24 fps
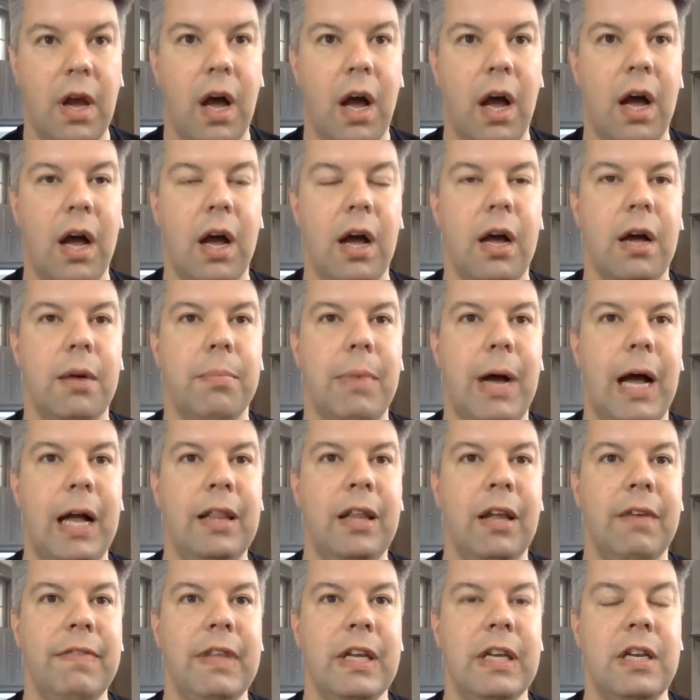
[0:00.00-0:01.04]
um, I
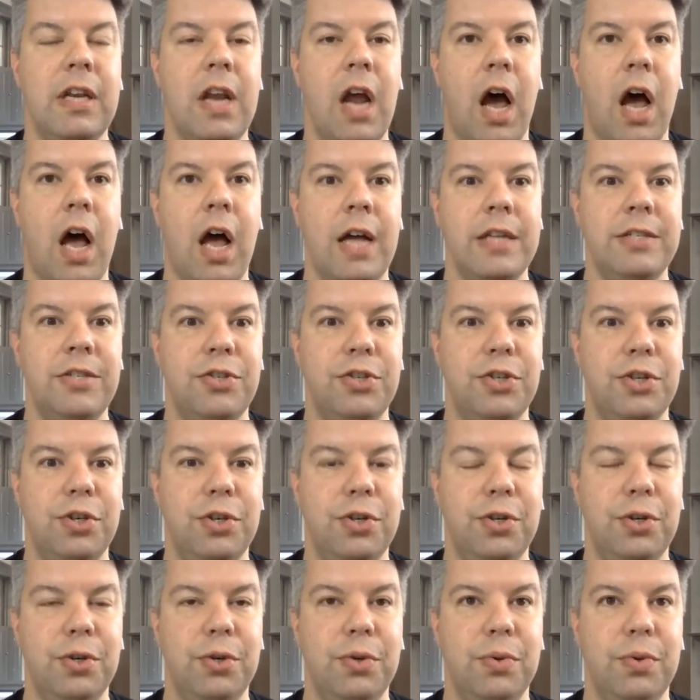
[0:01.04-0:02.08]
love the nod
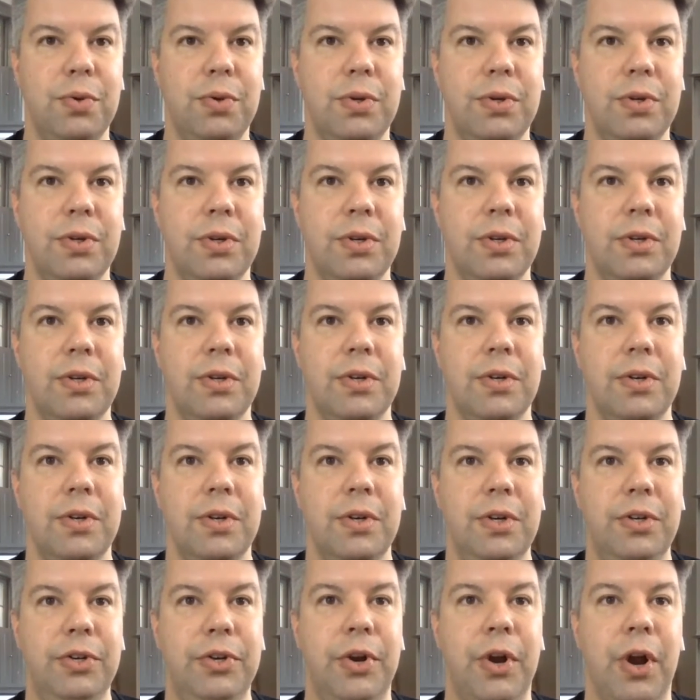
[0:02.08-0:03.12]
to,
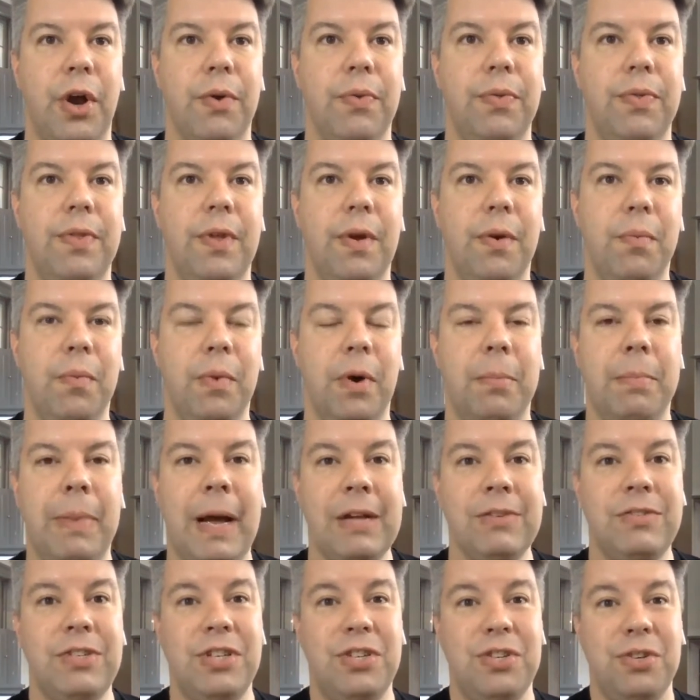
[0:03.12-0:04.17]
you know, we're
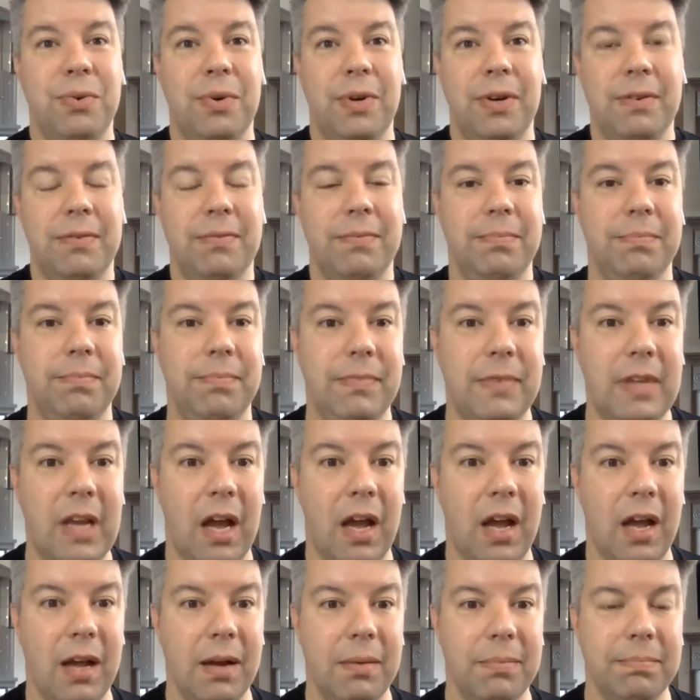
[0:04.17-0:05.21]
about to do a
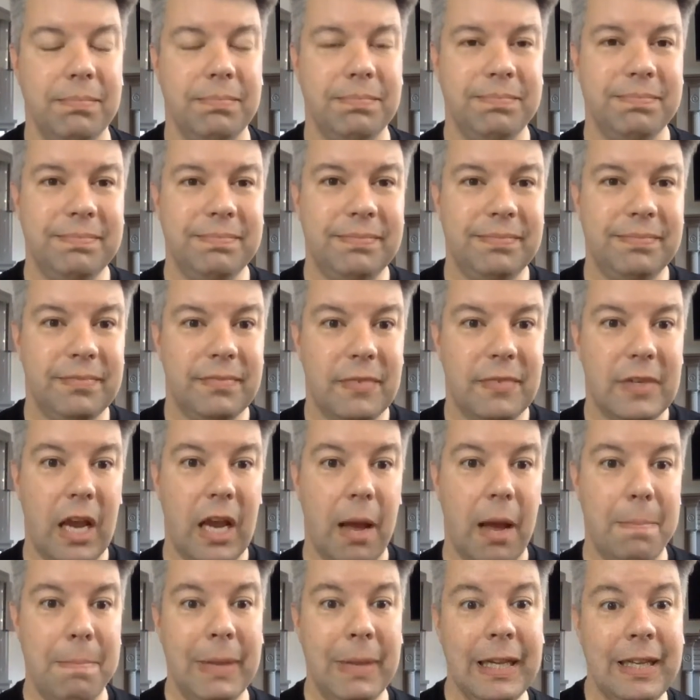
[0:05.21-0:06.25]
um,
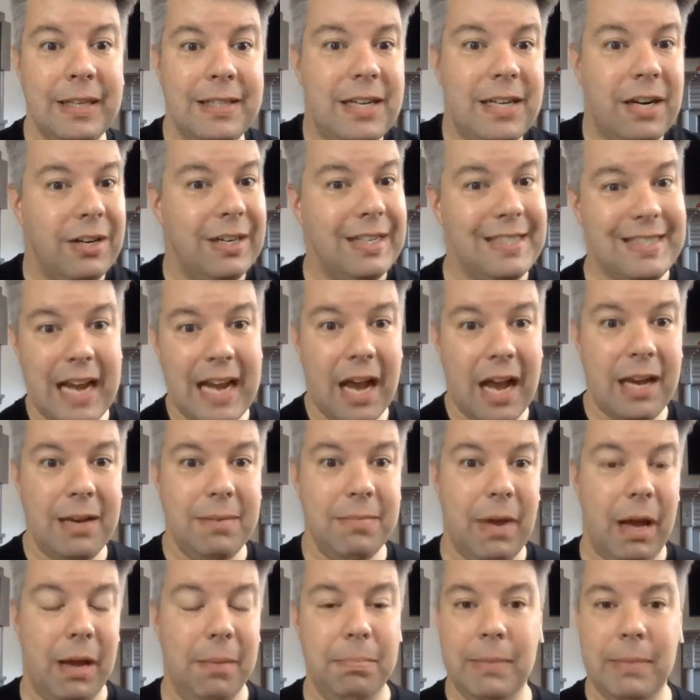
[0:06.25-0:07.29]
a military time
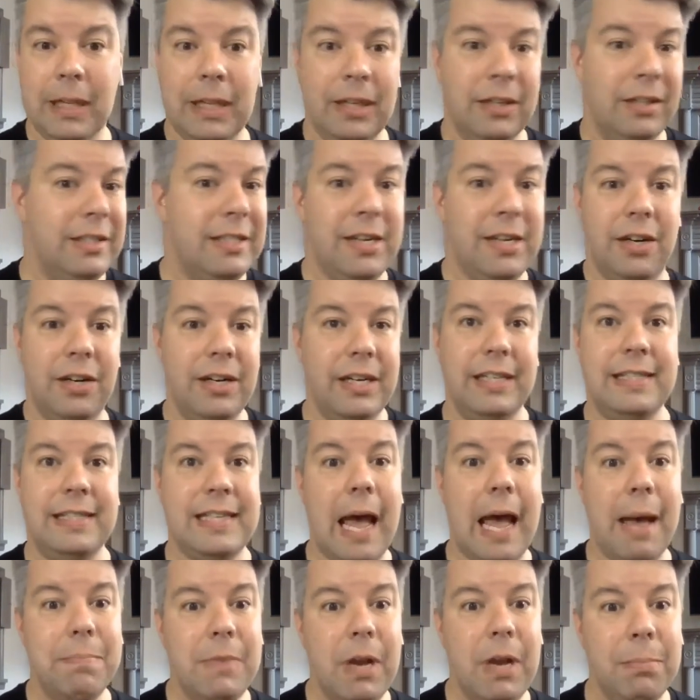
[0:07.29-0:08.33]
a military
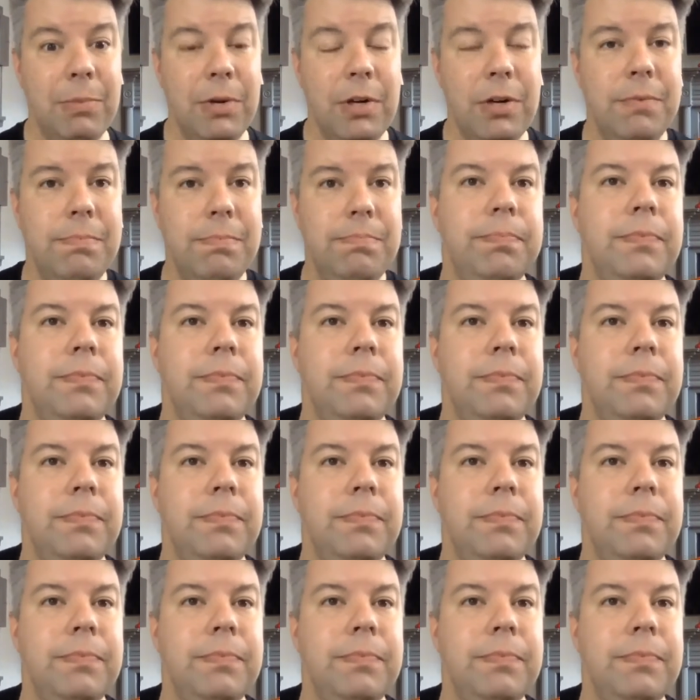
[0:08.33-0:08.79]
tap number,